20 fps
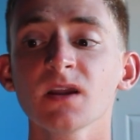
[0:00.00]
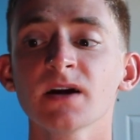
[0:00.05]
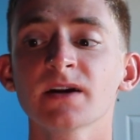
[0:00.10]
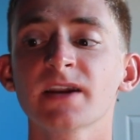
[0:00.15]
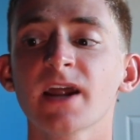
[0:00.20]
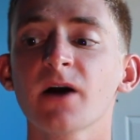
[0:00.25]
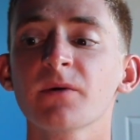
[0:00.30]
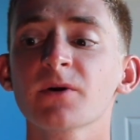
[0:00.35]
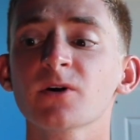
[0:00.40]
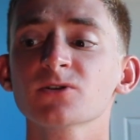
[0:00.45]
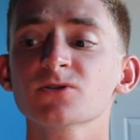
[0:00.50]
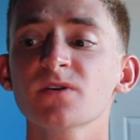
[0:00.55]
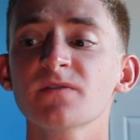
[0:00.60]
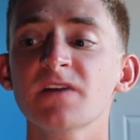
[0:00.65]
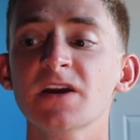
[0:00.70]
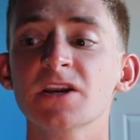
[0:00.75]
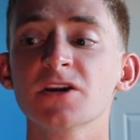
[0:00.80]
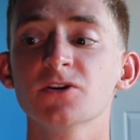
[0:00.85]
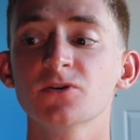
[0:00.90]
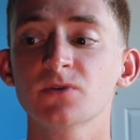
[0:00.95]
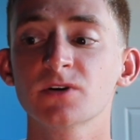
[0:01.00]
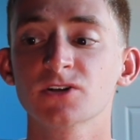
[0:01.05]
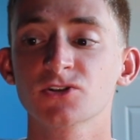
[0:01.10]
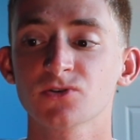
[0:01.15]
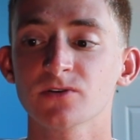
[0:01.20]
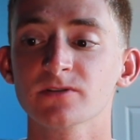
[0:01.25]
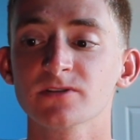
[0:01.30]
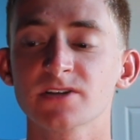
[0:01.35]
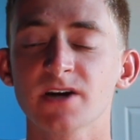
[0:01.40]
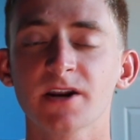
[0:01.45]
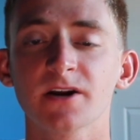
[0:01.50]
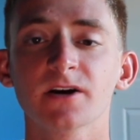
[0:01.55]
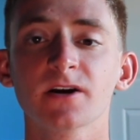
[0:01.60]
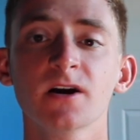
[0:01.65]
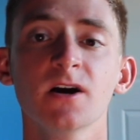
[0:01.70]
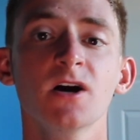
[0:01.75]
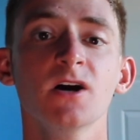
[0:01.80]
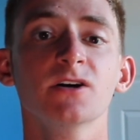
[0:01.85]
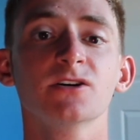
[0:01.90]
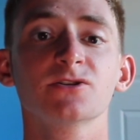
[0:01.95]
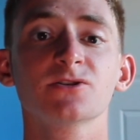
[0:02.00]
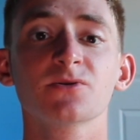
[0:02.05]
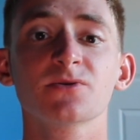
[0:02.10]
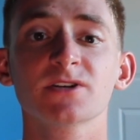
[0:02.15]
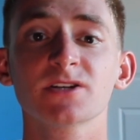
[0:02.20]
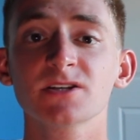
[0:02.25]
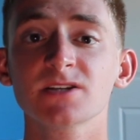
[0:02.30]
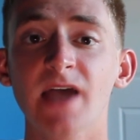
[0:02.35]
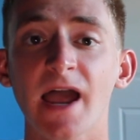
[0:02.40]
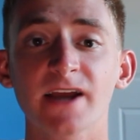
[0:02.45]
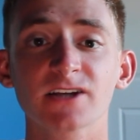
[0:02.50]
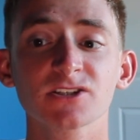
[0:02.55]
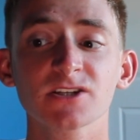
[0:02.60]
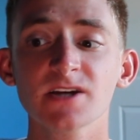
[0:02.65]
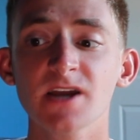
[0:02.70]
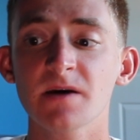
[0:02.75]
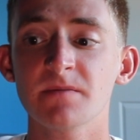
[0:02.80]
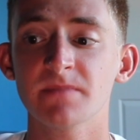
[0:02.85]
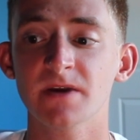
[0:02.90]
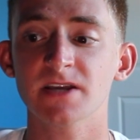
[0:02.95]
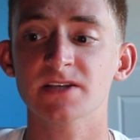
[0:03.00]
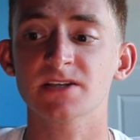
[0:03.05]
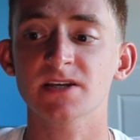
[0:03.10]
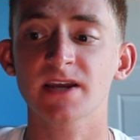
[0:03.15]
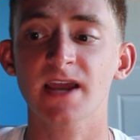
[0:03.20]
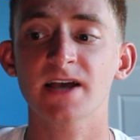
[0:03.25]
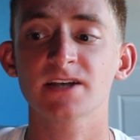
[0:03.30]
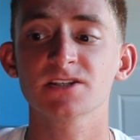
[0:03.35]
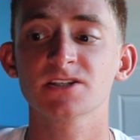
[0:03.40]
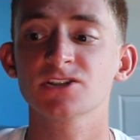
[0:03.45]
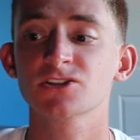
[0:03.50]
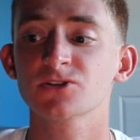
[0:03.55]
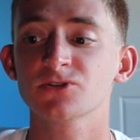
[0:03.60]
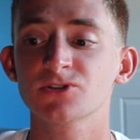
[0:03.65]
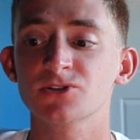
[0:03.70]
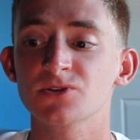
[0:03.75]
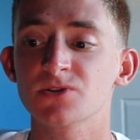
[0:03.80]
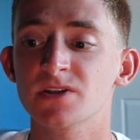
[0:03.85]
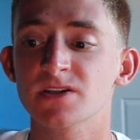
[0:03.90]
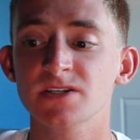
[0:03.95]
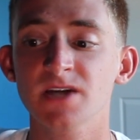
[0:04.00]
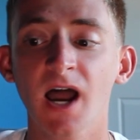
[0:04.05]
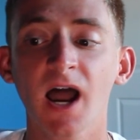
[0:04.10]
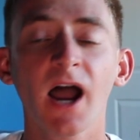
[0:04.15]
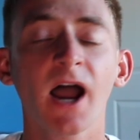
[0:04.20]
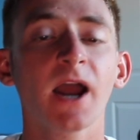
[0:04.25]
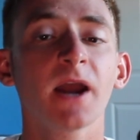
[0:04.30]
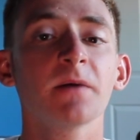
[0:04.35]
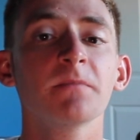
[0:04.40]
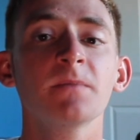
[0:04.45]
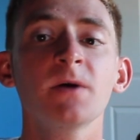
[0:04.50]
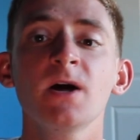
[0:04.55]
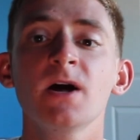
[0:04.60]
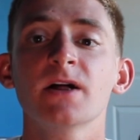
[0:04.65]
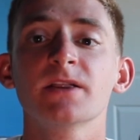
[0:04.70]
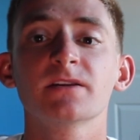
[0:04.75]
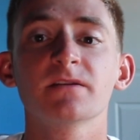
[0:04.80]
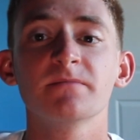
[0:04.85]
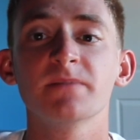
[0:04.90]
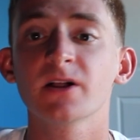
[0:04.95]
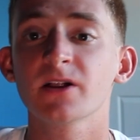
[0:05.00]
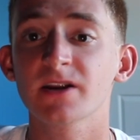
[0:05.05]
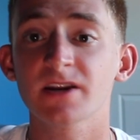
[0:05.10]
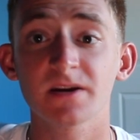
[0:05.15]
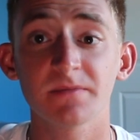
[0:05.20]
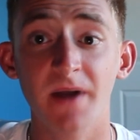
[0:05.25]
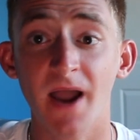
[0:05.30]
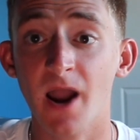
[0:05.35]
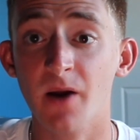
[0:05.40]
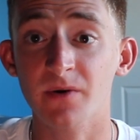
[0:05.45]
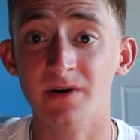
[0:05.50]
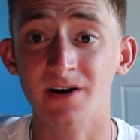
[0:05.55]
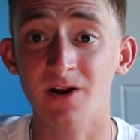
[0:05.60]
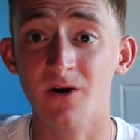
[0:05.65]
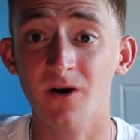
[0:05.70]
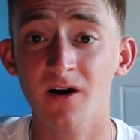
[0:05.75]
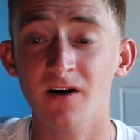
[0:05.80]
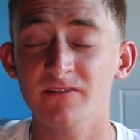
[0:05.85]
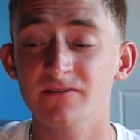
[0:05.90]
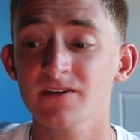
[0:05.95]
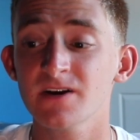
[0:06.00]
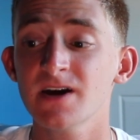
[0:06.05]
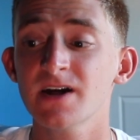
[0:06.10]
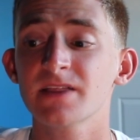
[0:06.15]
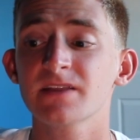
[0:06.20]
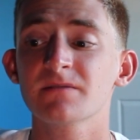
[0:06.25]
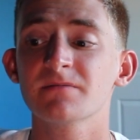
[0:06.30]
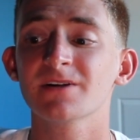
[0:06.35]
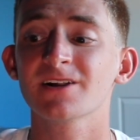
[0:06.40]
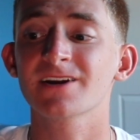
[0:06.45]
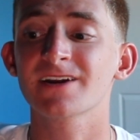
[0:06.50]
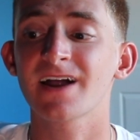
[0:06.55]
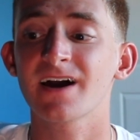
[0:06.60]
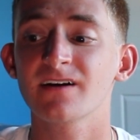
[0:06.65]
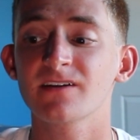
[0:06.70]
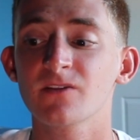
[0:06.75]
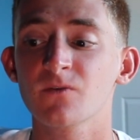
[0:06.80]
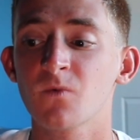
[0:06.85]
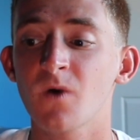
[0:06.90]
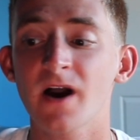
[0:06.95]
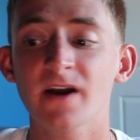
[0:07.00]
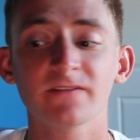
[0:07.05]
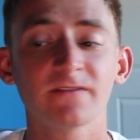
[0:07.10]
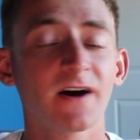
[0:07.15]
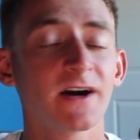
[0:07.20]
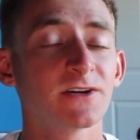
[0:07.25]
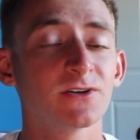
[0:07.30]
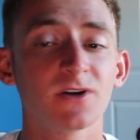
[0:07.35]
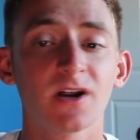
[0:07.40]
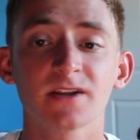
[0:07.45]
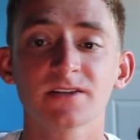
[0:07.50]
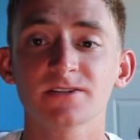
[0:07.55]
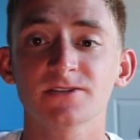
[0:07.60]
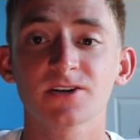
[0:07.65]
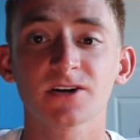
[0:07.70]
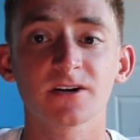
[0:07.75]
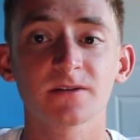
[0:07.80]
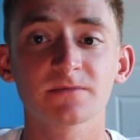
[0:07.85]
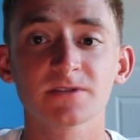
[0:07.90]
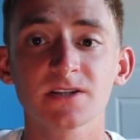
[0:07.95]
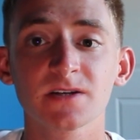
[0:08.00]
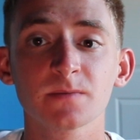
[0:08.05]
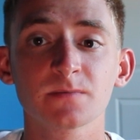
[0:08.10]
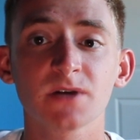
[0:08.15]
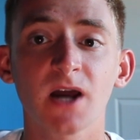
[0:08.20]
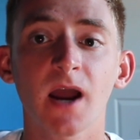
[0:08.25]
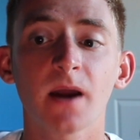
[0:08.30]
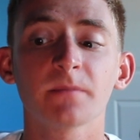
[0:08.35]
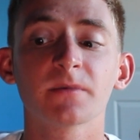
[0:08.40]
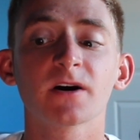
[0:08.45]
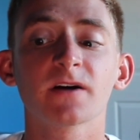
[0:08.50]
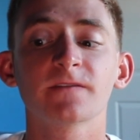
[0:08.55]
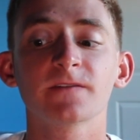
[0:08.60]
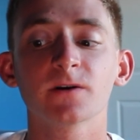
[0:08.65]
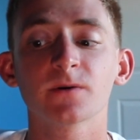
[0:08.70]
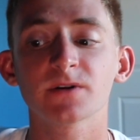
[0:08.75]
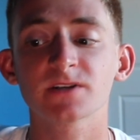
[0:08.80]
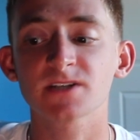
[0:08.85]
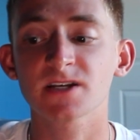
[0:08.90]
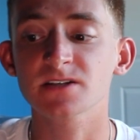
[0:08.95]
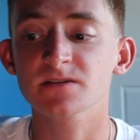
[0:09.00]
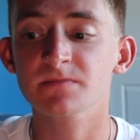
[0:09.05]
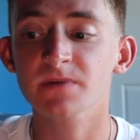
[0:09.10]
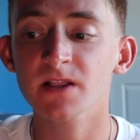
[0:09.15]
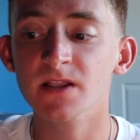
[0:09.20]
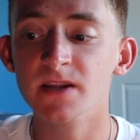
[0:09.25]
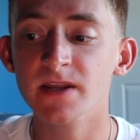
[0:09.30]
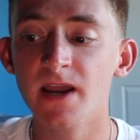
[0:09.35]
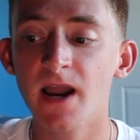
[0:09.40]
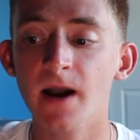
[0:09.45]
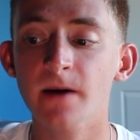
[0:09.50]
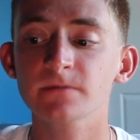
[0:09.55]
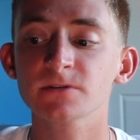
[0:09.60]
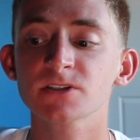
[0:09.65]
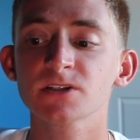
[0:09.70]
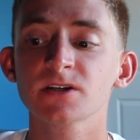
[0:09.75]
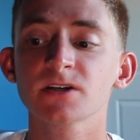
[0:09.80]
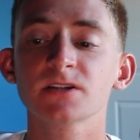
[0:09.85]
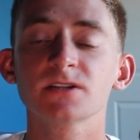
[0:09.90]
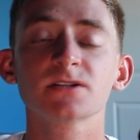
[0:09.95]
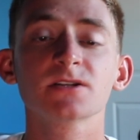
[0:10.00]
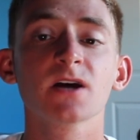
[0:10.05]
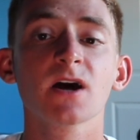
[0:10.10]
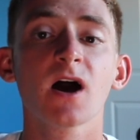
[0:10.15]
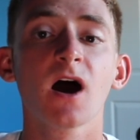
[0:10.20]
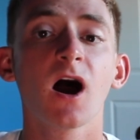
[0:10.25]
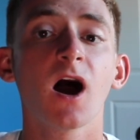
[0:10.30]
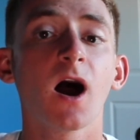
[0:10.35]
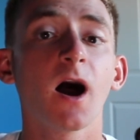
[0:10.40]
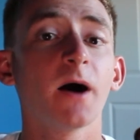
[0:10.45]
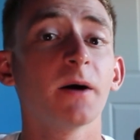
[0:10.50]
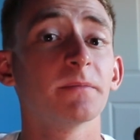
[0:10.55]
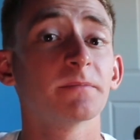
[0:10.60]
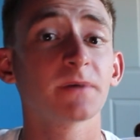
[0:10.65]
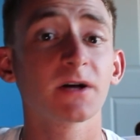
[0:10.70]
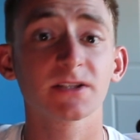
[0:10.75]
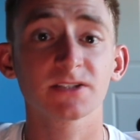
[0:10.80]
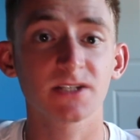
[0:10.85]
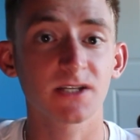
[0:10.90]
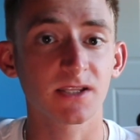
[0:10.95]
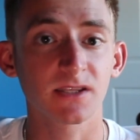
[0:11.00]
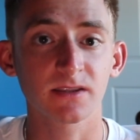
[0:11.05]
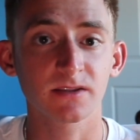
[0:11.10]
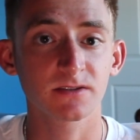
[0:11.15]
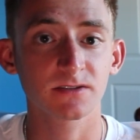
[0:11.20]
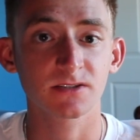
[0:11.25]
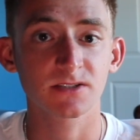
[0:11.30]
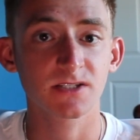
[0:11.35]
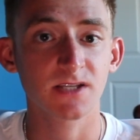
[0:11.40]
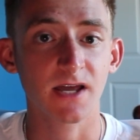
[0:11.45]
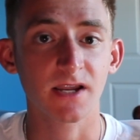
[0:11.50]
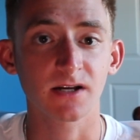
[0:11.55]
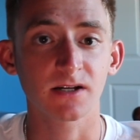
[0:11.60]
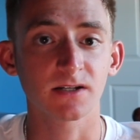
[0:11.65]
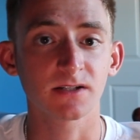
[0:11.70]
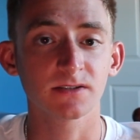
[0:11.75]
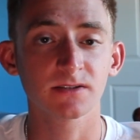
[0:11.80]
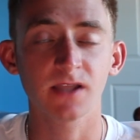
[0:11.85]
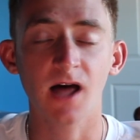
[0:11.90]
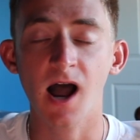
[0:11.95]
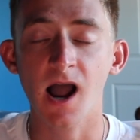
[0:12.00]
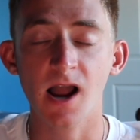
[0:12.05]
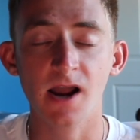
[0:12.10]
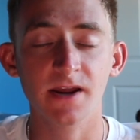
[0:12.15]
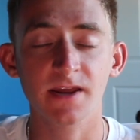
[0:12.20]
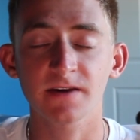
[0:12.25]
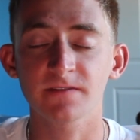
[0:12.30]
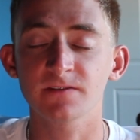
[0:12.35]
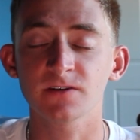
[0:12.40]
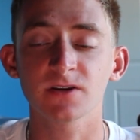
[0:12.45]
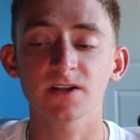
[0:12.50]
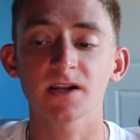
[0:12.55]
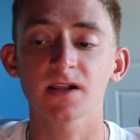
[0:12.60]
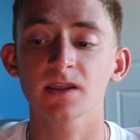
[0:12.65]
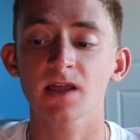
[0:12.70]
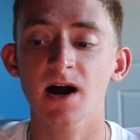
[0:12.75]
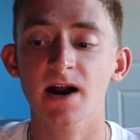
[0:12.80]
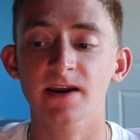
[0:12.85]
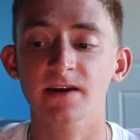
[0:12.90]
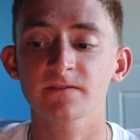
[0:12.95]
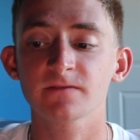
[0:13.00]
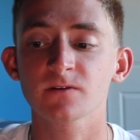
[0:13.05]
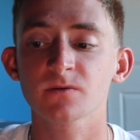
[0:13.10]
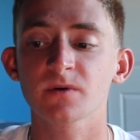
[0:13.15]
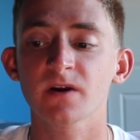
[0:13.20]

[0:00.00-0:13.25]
Now we also have a new control center. So this is actually amazing as it shows you the time, the ability to power it off, the ability to have the Wi-Fi, do not disturb, sleep timer, a few accessibility options, um, to set a lock if you need to lock it for